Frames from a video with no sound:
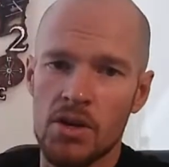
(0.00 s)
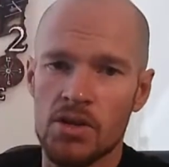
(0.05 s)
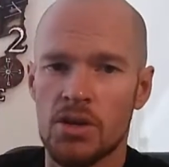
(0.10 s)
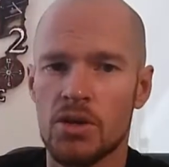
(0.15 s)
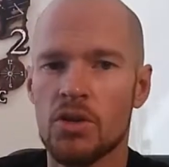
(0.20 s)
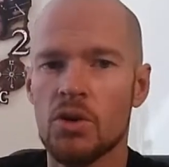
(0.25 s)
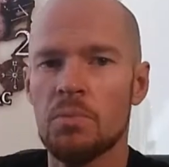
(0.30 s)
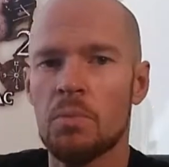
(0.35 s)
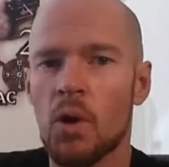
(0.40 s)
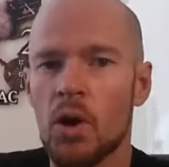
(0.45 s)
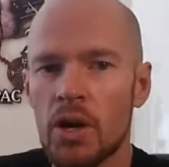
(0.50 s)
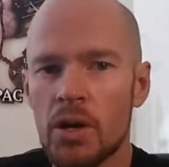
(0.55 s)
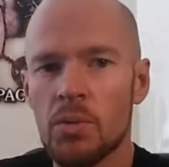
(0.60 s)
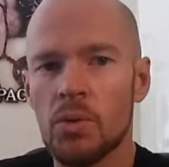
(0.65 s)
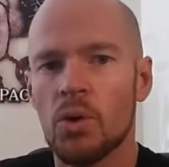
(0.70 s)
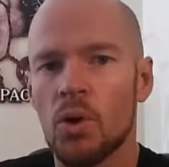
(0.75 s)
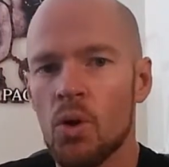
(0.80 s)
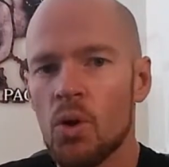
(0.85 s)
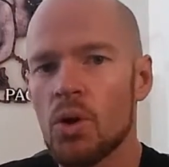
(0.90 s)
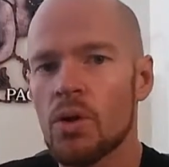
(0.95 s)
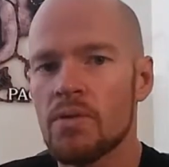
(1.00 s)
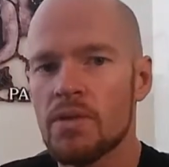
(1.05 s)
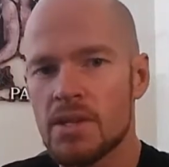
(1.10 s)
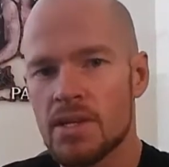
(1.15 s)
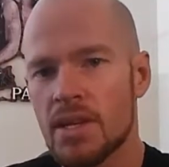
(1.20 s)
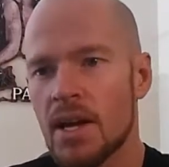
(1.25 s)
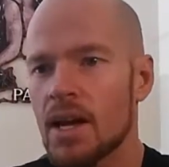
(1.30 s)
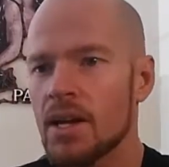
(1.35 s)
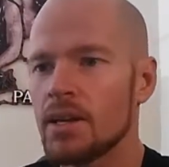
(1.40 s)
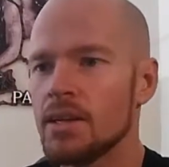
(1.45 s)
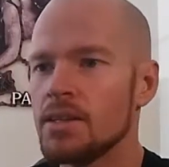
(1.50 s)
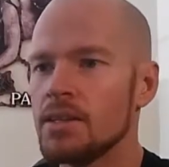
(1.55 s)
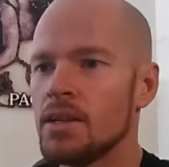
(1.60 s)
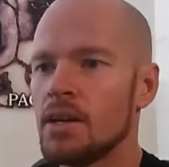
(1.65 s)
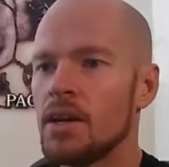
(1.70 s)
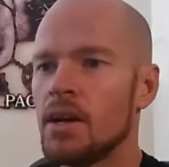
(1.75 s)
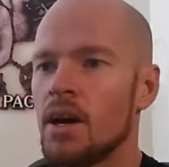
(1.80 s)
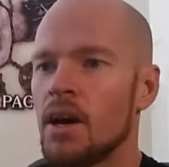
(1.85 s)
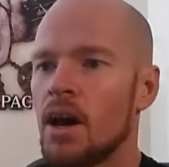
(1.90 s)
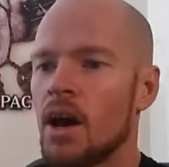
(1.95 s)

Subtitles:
so your body will all of a sudden